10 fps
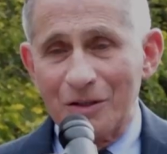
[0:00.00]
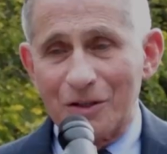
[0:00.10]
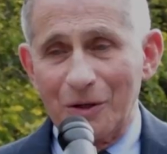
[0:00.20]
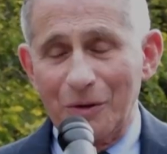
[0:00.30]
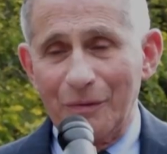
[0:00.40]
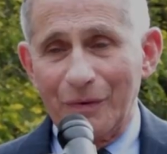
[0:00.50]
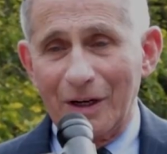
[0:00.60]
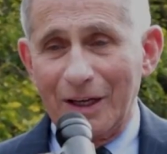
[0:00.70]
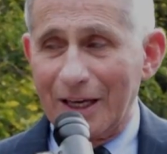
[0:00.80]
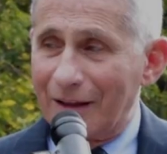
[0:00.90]
So
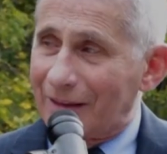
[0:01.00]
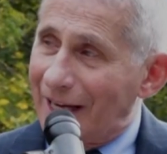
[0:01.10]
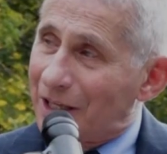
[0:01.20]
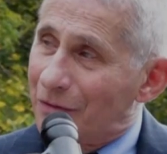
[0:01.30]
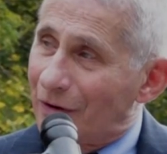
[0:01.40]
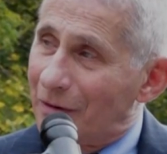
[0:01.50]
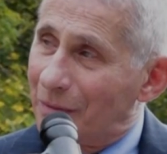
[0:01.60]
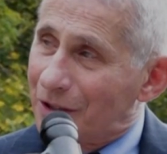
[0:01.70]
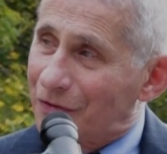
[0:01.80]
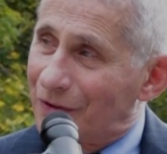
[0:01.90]
again, thank you very
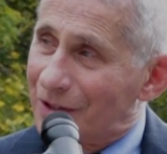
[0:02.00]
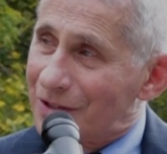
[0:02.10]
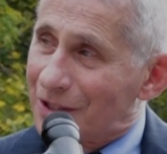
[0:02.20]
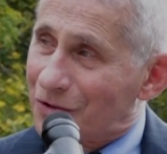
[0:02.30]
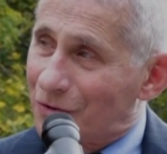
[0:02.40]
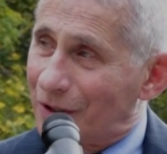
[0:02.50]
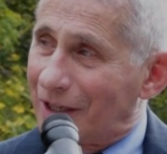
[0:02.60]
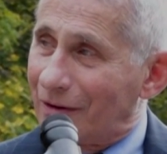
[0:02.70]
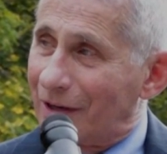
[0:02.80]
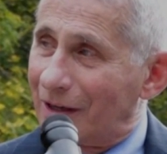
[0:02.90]
much for this
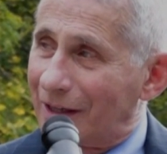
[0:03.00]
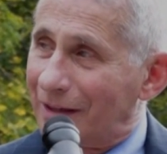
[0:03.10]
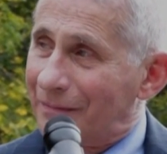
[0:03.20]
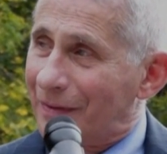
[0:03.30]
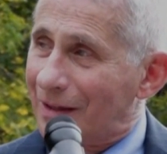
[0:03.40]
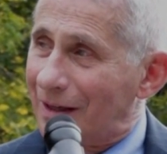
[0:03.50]
extraordinary honor.